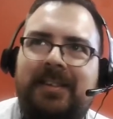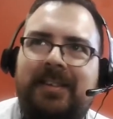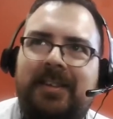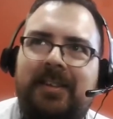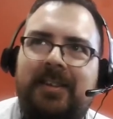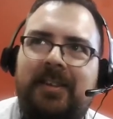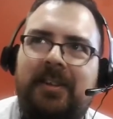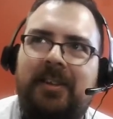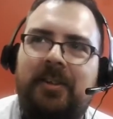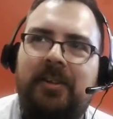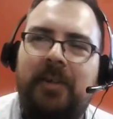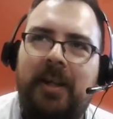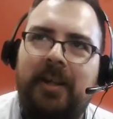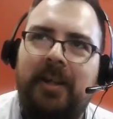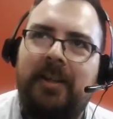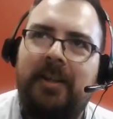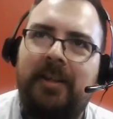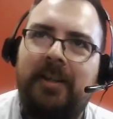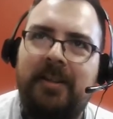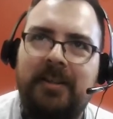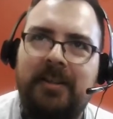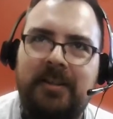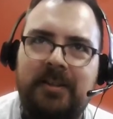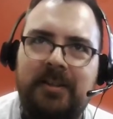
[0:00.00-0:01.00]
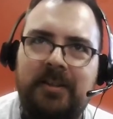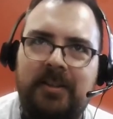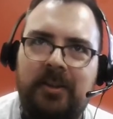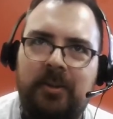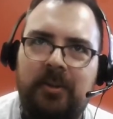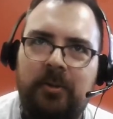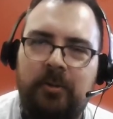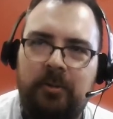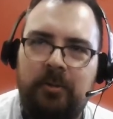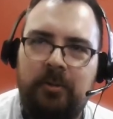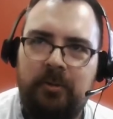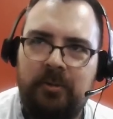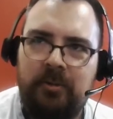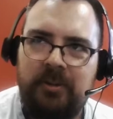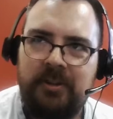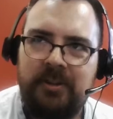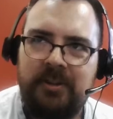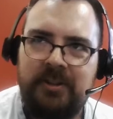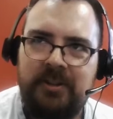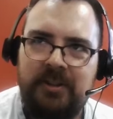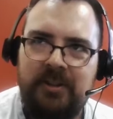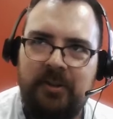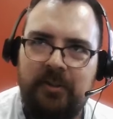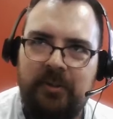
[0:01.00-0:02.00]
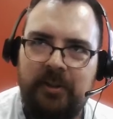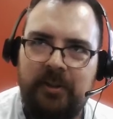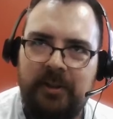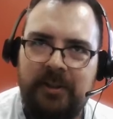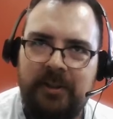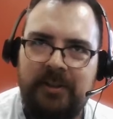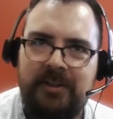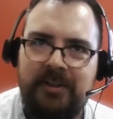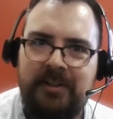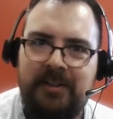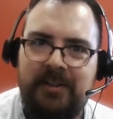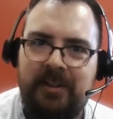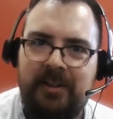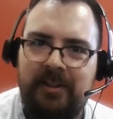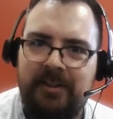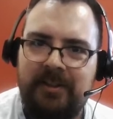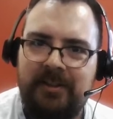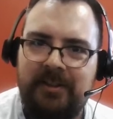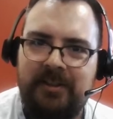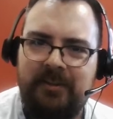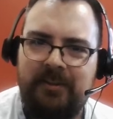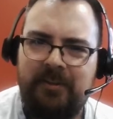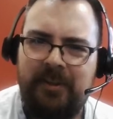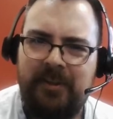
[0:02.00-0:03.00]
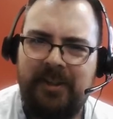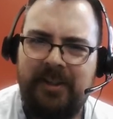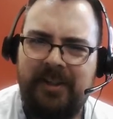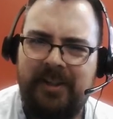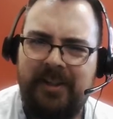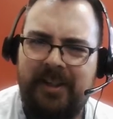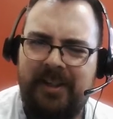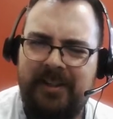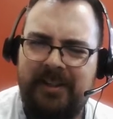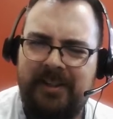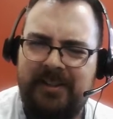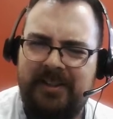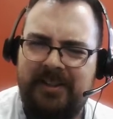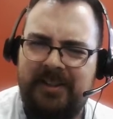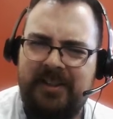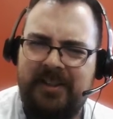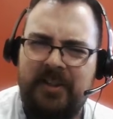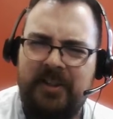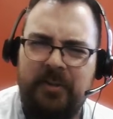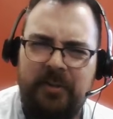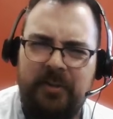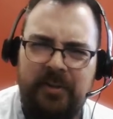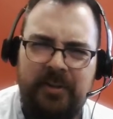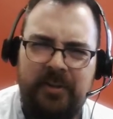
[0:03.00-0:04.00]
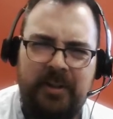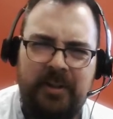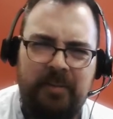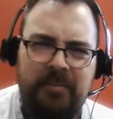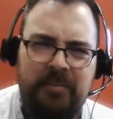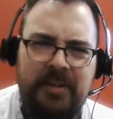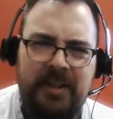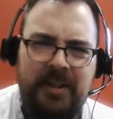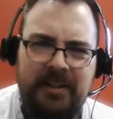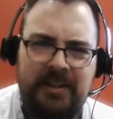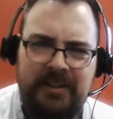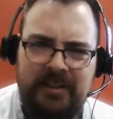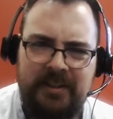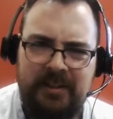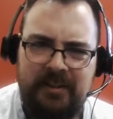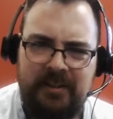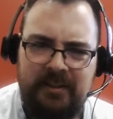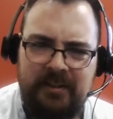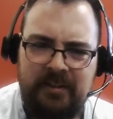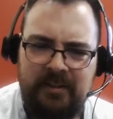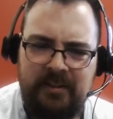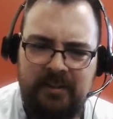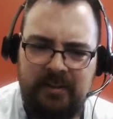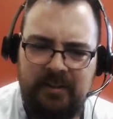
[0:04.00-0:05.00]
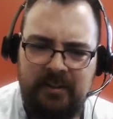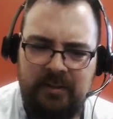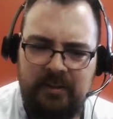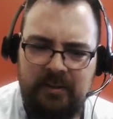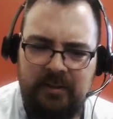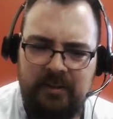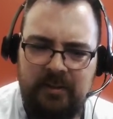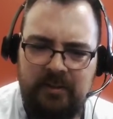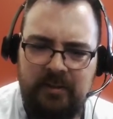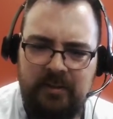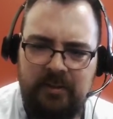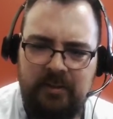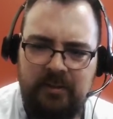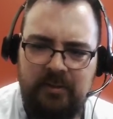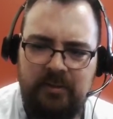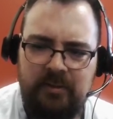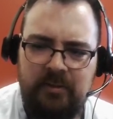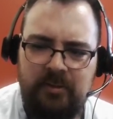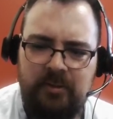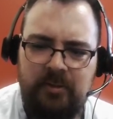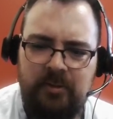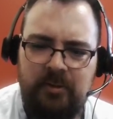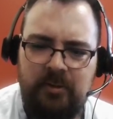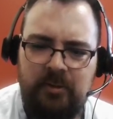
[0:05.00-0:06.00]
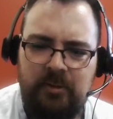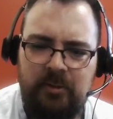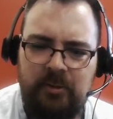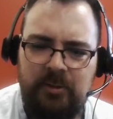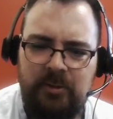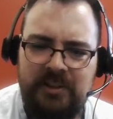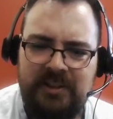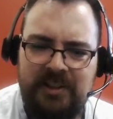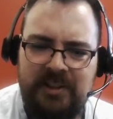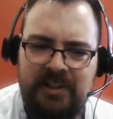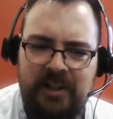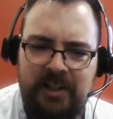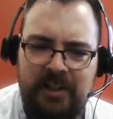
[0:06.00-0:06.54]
Okay, so the story starts with a student named Tessa who is needing